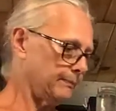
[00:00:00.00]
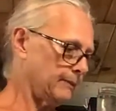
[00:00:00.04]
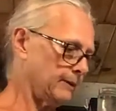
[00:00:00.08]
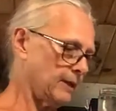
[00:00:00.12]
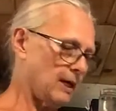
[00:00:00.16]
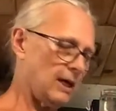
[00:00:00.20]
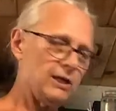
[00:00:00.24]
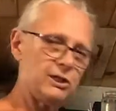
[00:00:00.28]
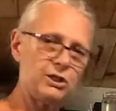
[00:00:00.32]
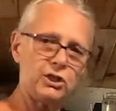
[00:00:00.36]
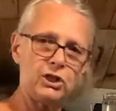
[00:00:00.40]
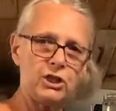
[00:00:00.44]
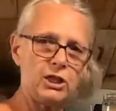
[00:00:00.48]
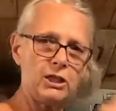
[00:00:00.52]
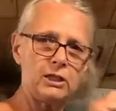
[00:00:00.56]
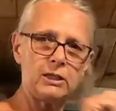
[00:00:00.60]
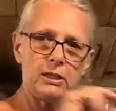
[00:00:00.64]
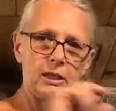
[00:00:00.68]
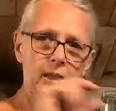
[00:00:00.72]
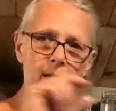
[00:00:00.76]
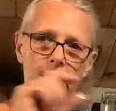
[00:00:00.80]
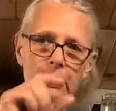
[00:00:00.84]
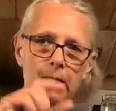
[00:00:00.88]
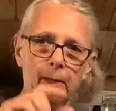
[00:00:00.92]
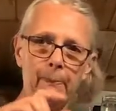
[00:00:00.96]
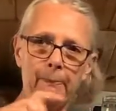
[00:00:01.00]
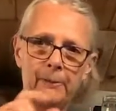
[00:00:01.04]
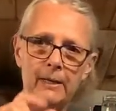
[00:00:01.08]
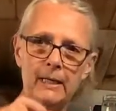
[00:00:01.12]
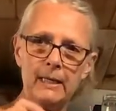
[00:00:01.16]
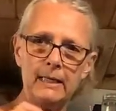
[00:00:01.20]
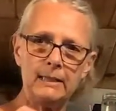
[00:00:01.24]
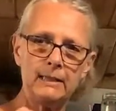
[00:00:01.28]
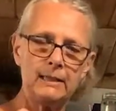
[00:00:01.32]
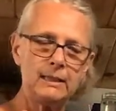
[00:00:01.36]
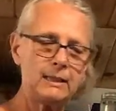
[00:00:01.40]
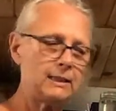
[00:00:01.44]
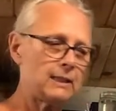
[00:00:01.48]
it's just the little
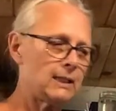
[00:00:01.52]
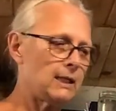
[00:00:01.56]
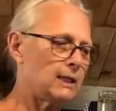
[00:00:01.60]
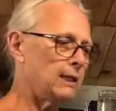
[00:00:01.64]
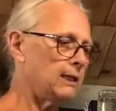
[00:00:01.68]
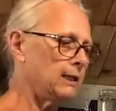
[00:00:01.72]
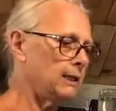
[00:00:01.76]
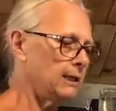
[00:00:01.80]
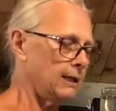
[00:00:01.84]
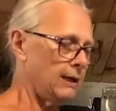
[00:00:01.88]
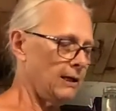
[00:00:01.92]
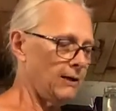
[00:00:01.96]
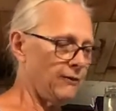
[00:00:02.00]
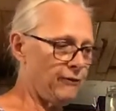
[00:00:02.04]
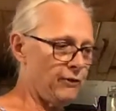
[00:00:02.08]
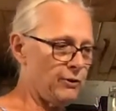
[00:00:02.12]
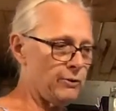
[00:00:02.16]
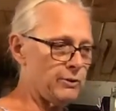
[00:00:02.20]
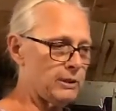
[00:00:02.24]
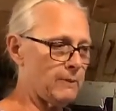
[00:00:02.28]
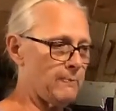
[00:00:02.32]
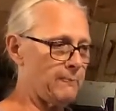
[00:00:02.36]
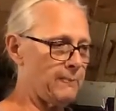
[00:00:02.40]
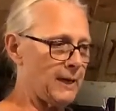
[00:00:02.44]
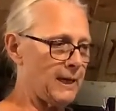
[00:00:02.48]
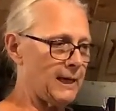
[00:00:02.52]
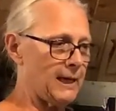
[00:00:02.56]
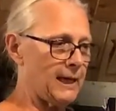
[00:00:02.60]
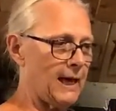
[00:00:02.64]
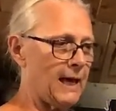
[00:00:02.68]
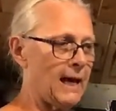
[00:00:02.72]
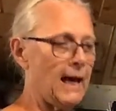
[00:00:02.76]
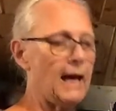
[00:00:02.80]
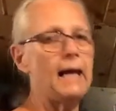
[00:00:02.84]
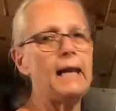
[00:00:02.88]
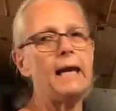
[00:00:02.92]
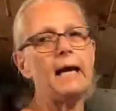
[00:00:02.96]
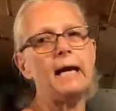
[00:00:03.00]
pieces. If it was a big
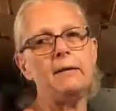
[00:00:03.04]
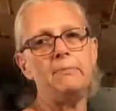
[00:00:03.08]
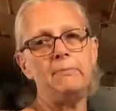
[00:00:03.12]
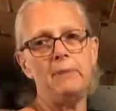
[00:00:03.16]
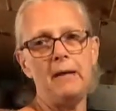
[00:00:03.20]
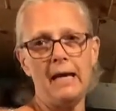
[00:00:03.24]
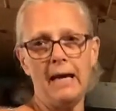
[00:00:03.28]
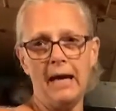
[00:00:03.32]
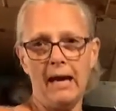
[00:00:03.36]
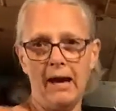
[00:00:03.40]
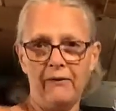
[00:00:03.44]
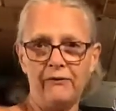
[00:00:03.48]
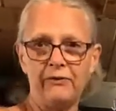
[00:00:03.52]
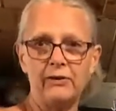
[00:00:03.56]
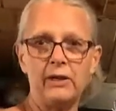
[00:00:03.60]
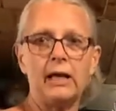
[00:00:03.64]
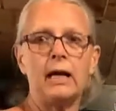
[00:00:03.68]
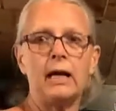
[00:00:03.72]
head, I'd be having to